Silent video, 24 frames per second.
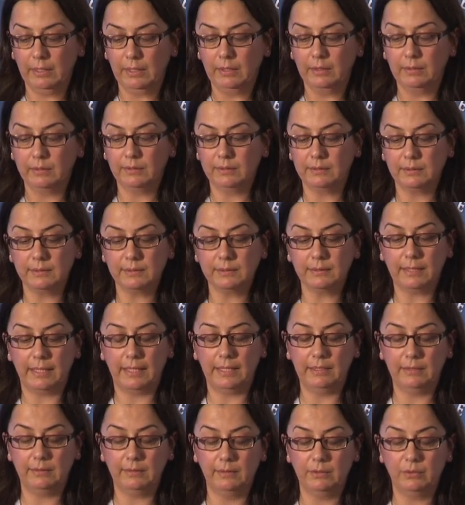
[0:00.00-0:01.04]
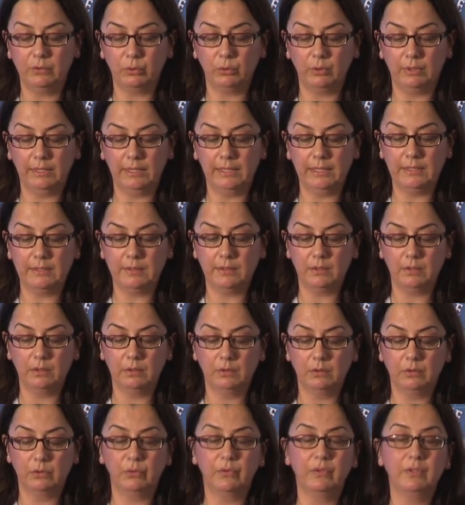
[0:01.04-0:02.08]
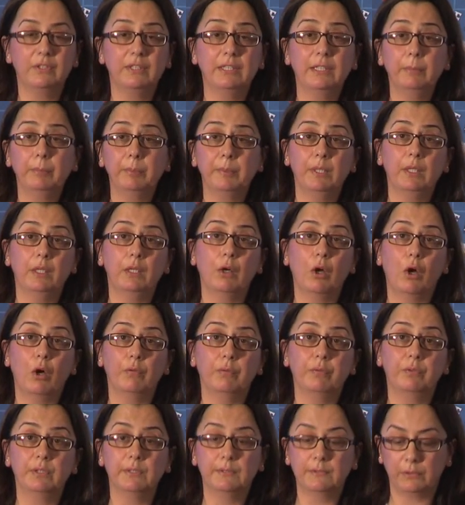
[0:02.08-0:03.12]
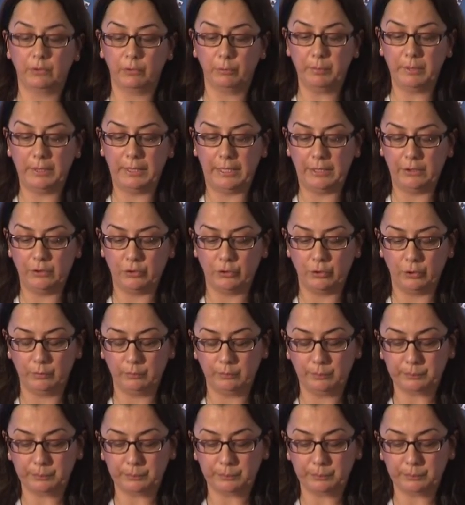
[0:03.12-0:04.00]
this is likely to lead to the deepening of discrimination.